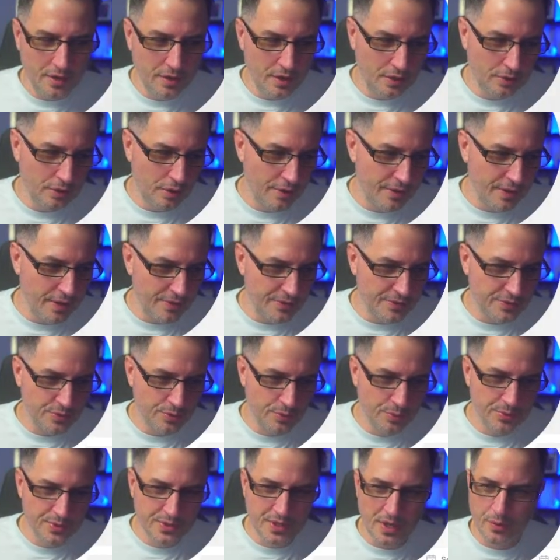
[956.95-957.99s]
A lot of the other
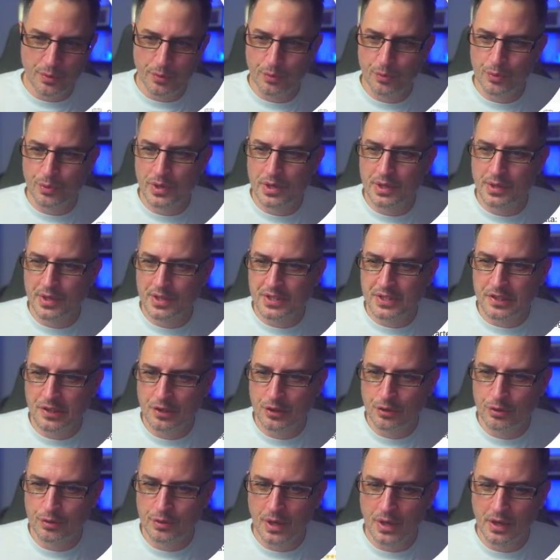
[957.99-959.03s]
tools get really
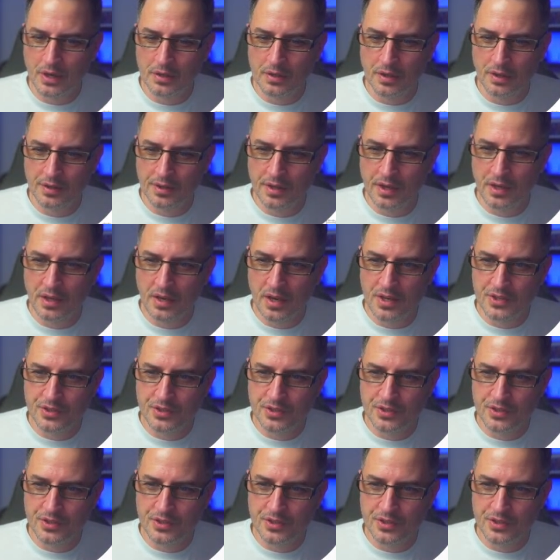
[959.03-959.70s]
slow and clunky as you